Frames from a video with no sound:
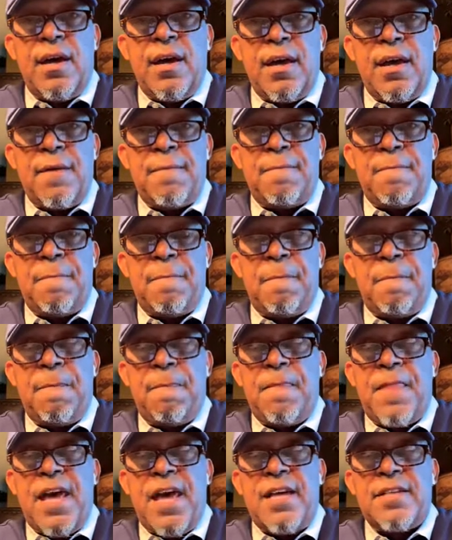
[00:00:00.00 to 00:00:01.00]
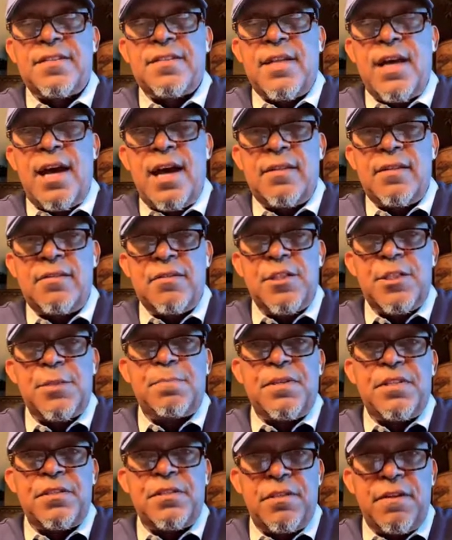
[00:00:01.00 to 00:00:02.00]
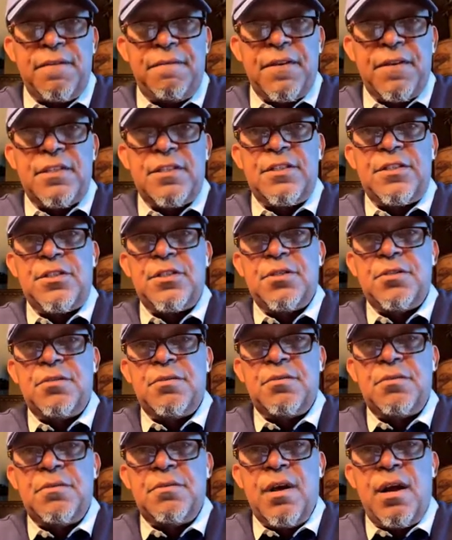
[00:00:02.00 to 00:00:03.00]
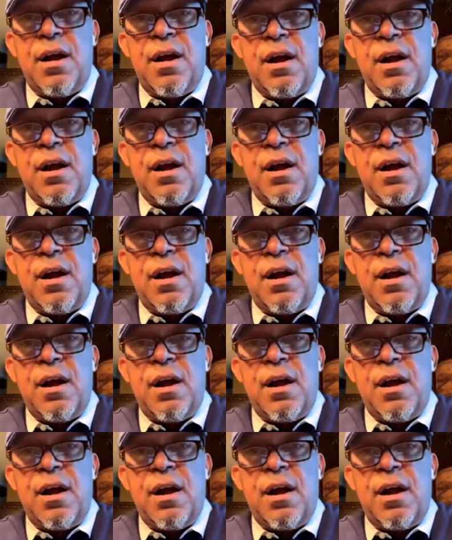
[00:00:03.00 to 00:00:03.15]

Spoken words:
And that's not specifically to